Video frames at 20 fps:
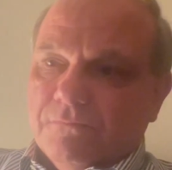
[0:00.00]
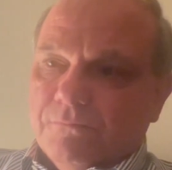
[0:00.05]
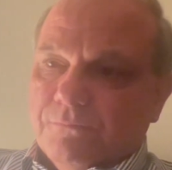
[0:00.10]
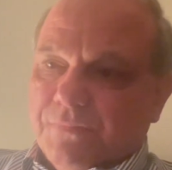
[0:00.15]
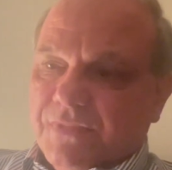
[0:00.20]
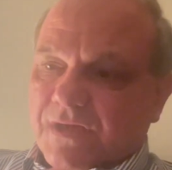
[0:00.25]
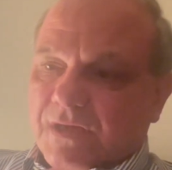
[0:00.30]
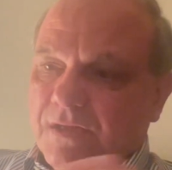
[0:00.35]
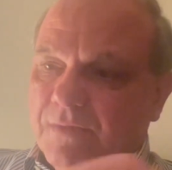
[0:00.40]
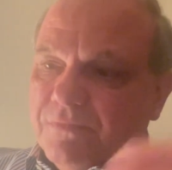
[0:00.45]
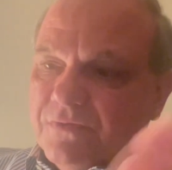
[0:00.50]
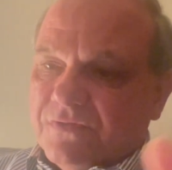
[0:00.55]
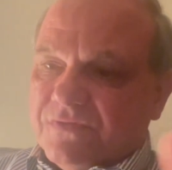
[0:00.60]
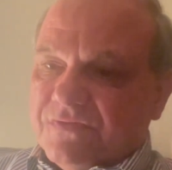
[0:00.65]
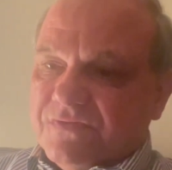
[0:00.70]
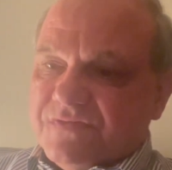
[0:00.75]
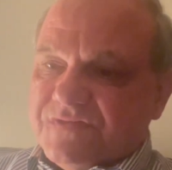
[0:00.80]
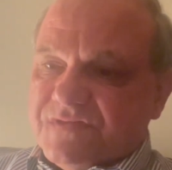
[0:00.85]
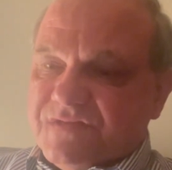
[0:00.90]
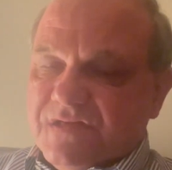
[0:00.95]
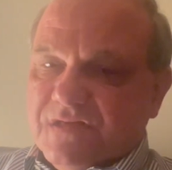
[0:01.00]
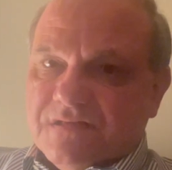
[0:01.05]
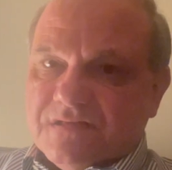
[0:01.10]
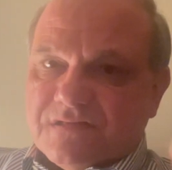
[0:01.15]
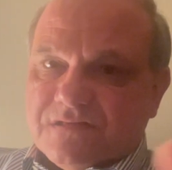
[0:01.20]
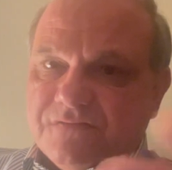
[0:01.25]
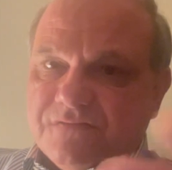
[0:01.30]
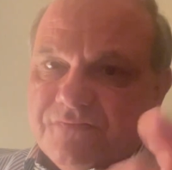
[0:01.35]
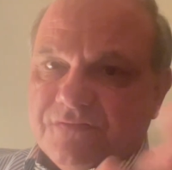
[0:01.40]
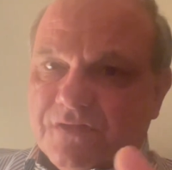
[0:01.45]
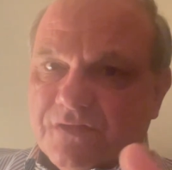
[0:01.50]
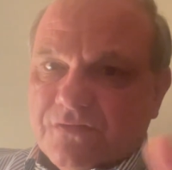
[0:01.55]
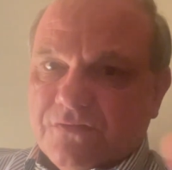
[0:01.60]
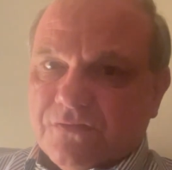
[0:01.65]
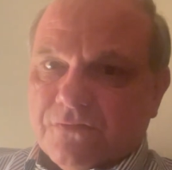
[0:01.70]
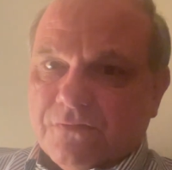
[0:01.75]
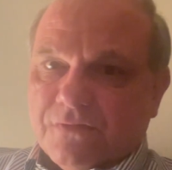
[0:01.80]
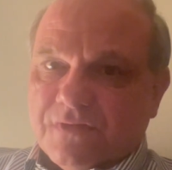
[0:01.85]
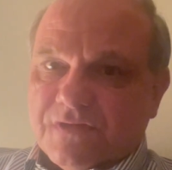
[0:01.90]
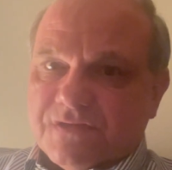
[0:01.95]
be able to see this. If the
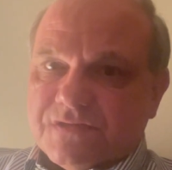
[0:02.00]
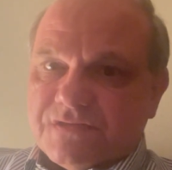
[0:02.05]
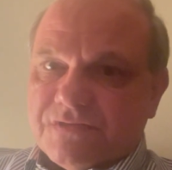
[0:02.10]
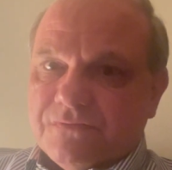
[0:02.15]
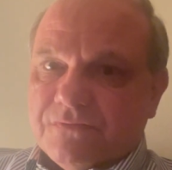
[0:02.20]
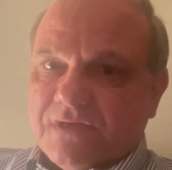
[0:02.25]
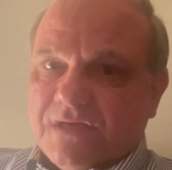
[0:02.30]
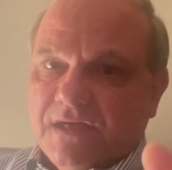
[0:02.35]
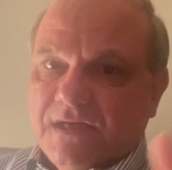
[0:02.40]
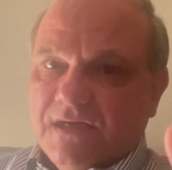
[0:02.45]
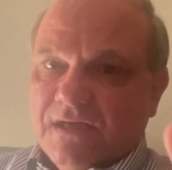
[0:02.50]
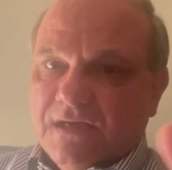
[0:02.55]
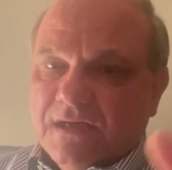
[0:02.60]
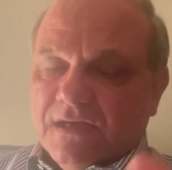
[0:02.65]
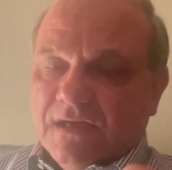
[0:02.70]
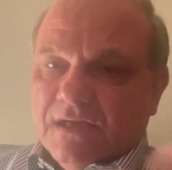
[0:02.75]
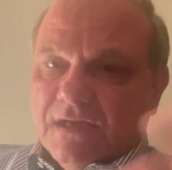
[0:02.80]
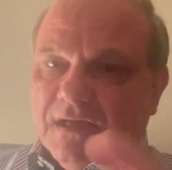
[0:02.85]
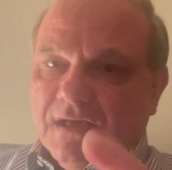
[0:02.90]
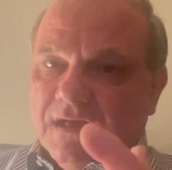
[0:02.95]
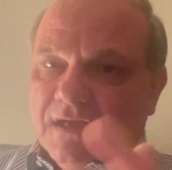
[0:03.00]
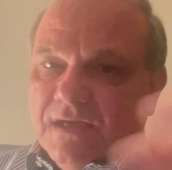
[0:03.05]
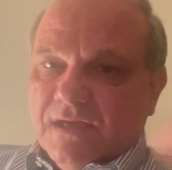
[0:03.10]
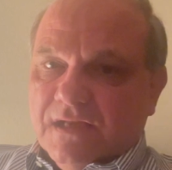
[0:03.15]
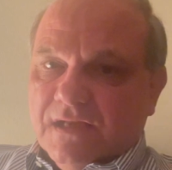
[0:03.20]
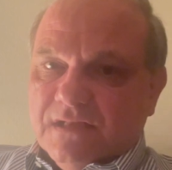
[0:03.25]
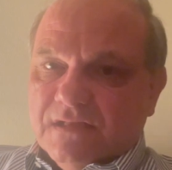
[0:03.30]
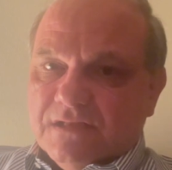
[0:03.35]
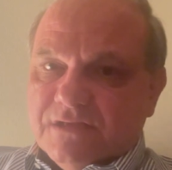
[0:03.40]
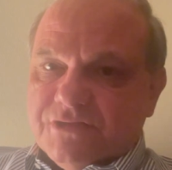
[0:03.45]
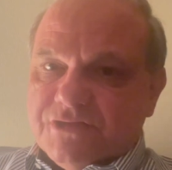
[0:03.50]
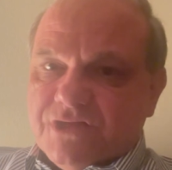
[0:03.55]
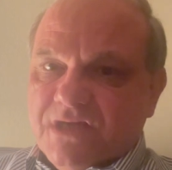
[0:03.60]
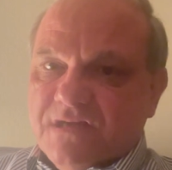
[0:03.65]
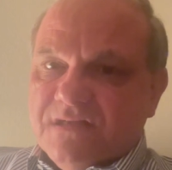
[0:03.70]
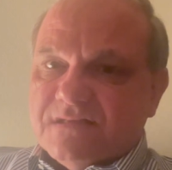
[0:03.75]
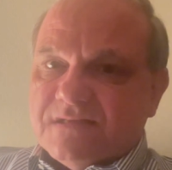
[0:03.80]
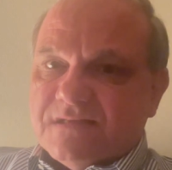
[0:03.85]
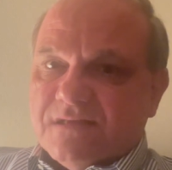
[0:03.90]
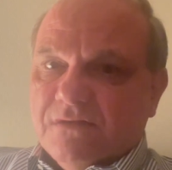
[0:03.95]
turret is okay and the
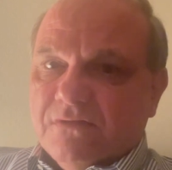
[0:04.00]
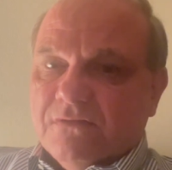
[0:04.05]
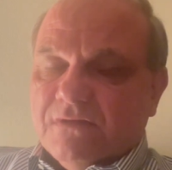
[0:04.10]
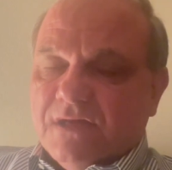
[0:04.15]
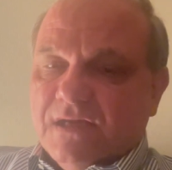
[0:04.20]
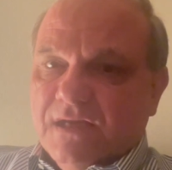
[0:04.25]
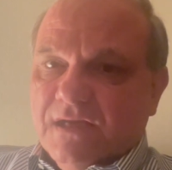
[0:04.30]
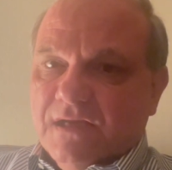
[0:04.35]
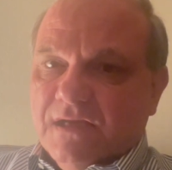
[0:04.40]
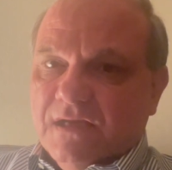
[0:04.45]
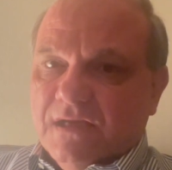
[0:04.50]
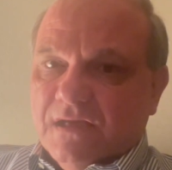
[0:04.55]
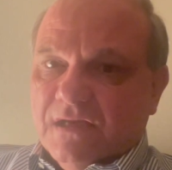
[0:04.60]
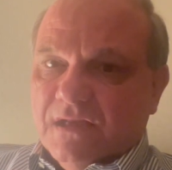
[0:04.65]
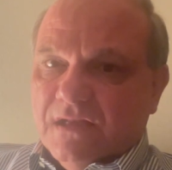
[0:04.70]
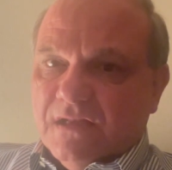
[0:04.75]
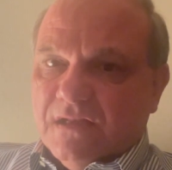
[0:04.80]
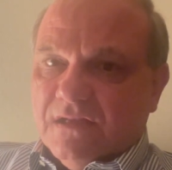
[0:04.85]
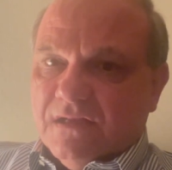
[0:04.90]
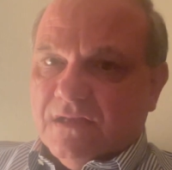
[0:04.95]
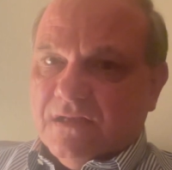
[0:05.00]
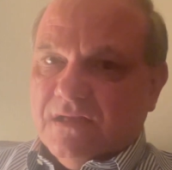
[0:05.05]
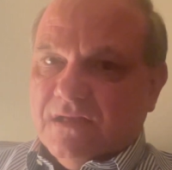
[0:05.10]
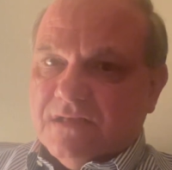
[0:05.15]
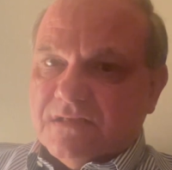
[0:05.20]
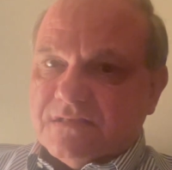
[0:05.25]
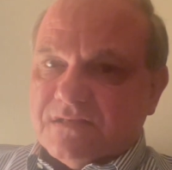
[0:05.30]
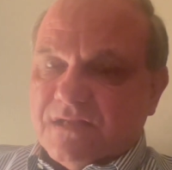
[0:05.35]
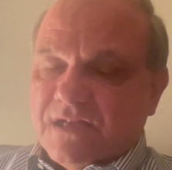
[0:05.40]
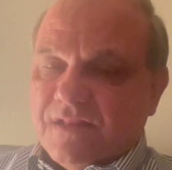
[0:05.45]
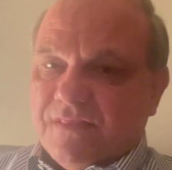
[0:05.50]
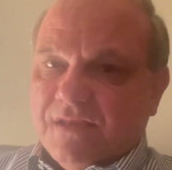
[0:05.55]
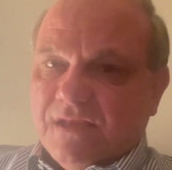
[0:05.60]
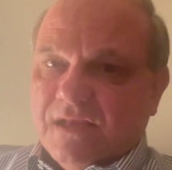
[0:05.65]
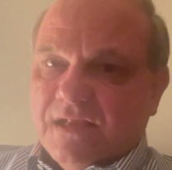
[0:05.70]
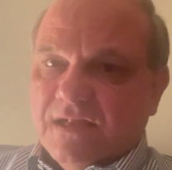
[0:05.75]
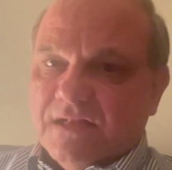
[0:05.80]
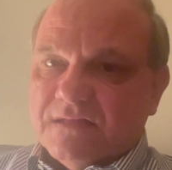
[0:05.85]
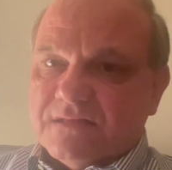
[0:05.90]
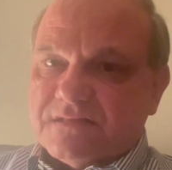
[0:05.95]
chains are okay and there's
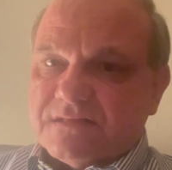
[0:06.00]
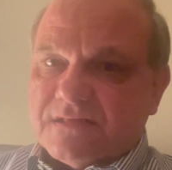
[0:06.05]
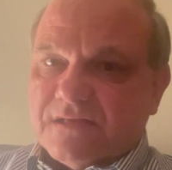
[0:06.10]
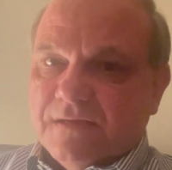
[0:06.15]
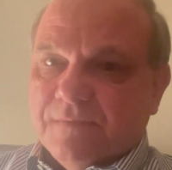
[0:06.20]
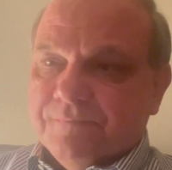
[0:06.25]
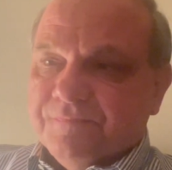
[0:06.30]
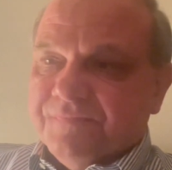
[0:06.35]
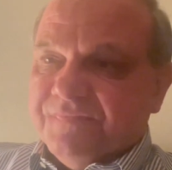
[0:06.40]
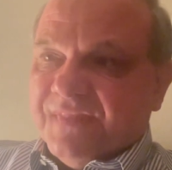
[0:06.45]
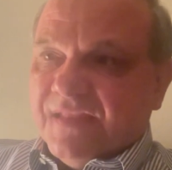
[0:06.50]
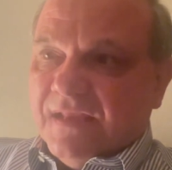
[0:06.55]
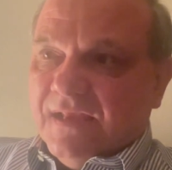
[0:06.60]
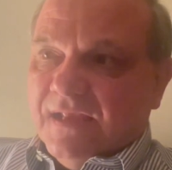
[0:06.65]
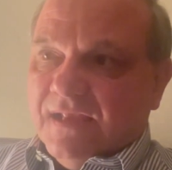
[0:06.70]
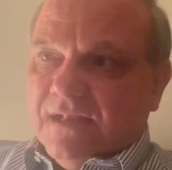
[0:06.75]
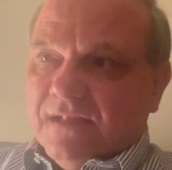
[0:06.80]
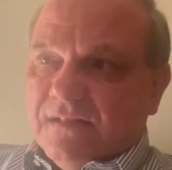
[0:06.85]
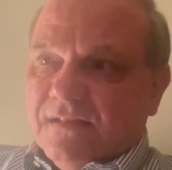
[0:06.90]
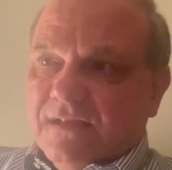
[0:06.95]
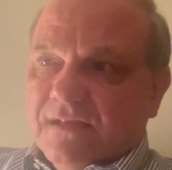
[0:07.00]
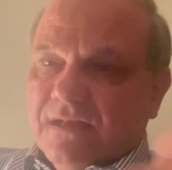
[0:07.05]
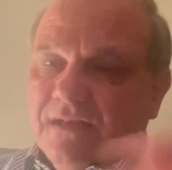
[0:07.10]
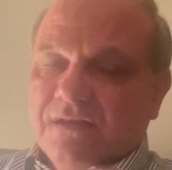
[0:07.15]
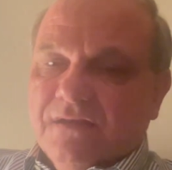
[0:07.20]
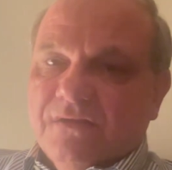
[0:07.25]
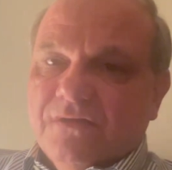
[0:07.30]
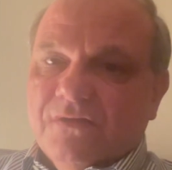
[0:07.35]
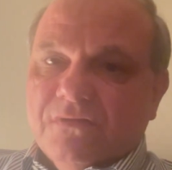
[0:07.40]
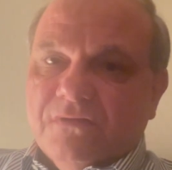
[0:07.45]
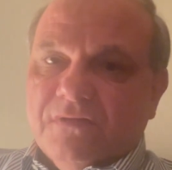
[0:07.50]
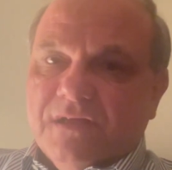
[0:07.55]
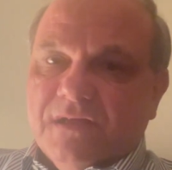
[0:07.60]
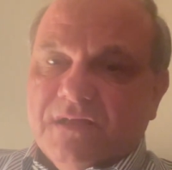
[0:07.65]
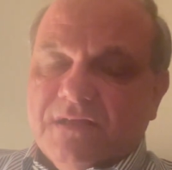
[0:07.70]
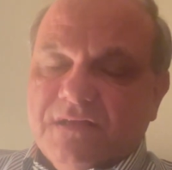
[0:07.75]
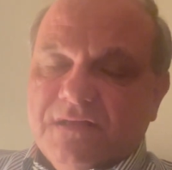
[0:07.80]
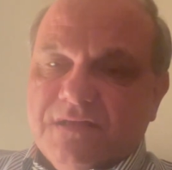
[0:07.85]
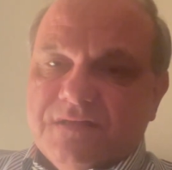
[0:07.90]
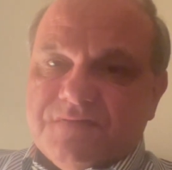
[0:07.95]
nothing else there, then you know
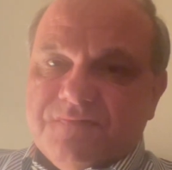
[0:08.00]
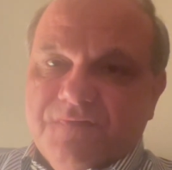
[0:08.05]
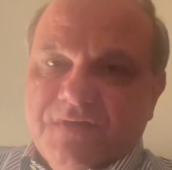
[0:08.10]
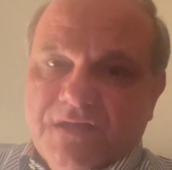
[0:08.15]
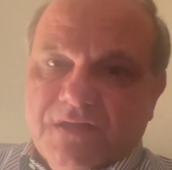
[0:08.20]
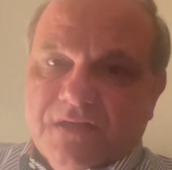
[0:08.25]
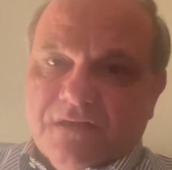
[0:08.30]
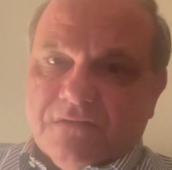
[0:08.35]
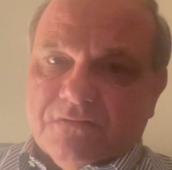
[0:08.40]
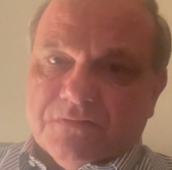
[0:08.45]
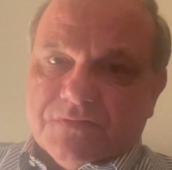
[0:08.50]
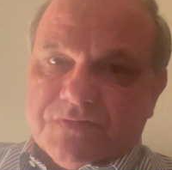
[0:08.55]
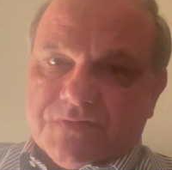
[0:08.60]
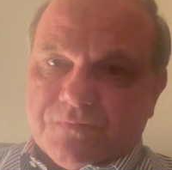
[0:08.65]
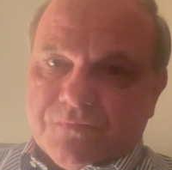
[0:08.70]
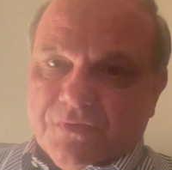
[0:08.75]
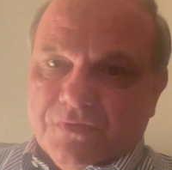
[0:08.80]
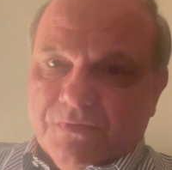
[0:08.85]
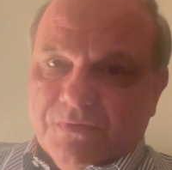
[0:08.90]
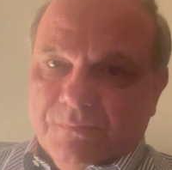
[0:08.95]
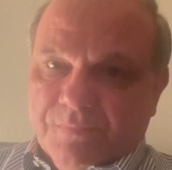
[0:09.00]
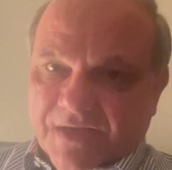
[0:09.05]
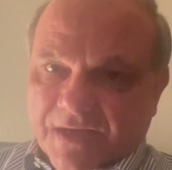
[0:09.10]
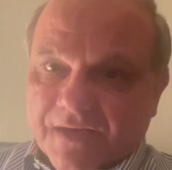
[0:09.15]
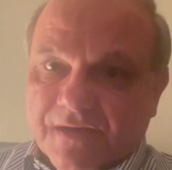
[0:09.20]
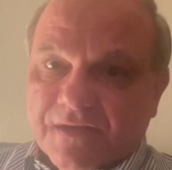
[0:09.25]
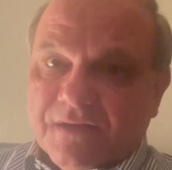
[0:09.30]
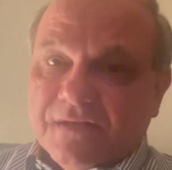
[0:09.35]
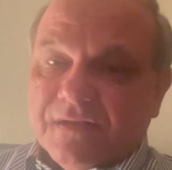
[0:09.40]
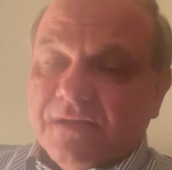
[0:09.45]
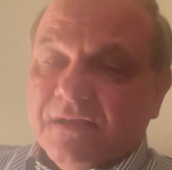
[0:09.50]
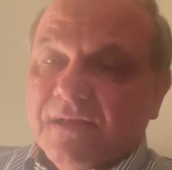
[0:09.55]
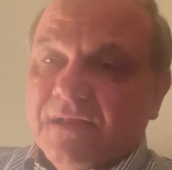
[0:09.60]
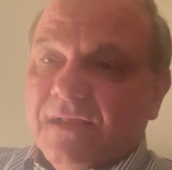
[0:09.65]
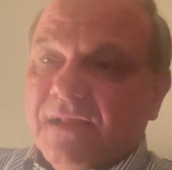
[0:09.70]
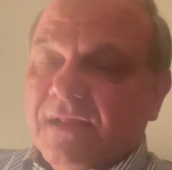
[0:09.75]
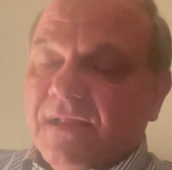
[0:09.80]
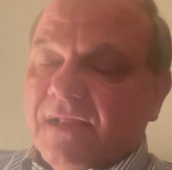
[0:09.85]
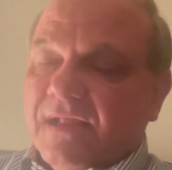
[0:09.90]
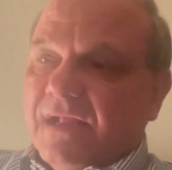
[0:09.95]
that these vehicles were abandoned.
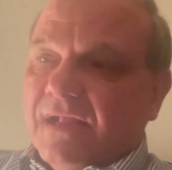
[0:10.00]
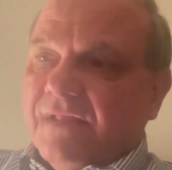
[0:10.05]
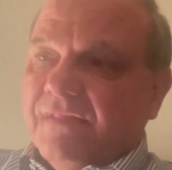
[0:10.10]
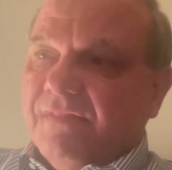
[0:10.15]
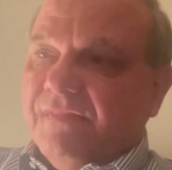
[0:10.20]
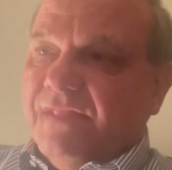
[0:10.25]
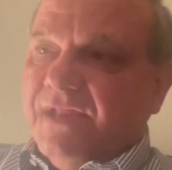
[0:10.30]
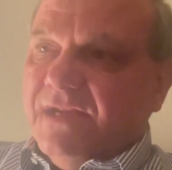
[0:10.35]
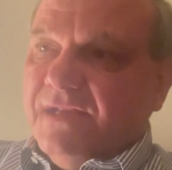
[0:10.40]
That